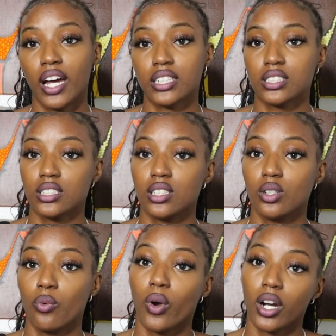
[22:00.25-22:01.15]

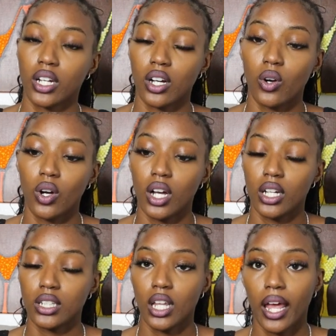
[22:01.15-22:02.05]
actually work
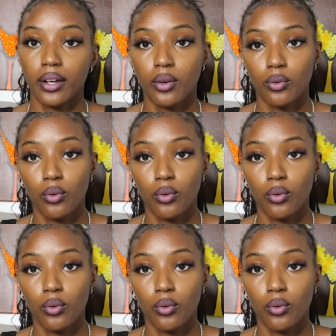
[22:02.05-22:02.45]
on like